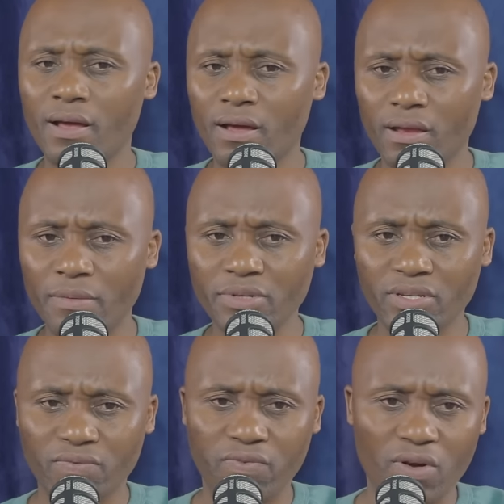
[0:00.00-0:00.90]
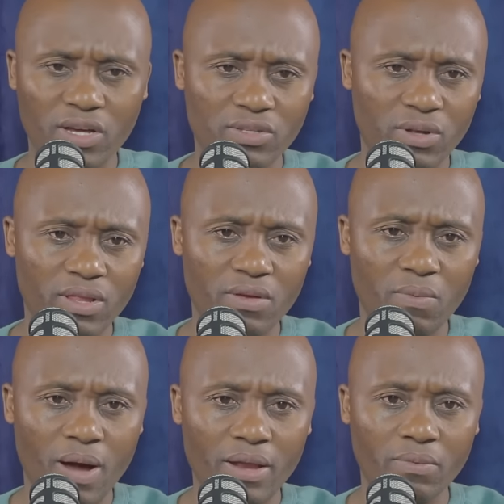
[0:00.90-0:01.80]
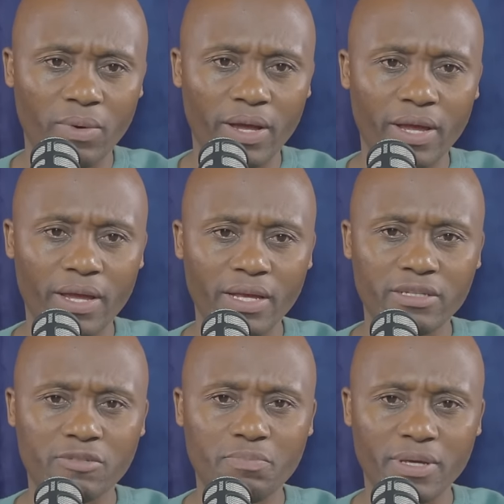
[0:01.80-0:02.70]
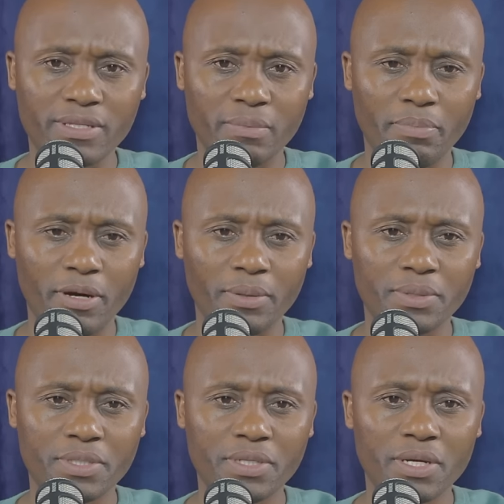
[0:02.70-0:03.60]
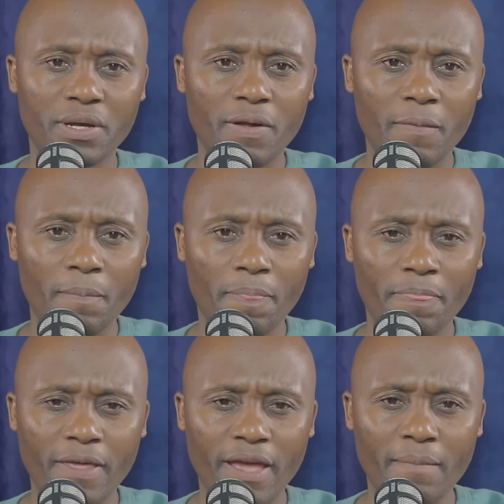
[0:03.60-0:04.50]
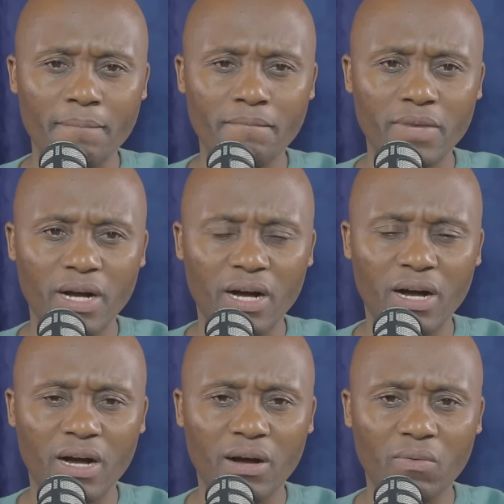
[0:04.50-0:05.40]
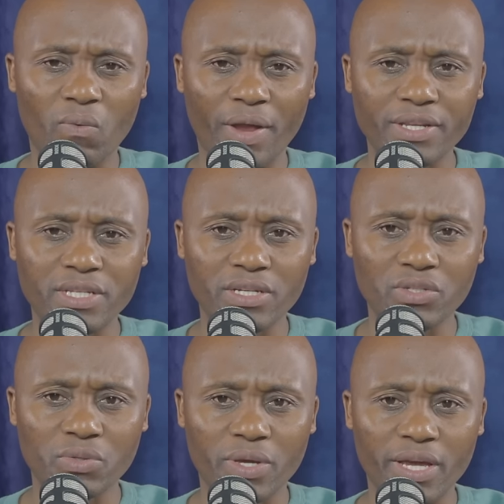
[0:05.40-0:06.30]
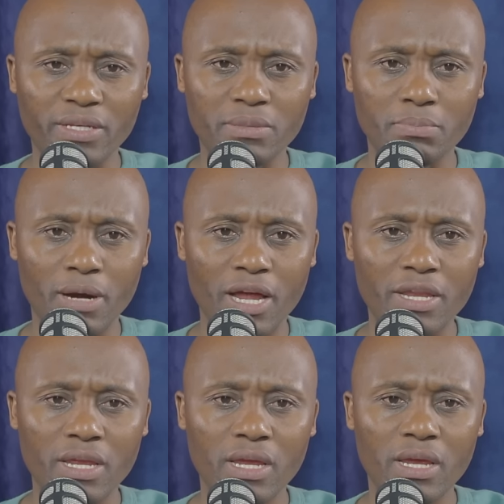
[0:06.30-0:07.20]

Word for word: let me just focus on the one where it speaks about them uh, waiting to get money.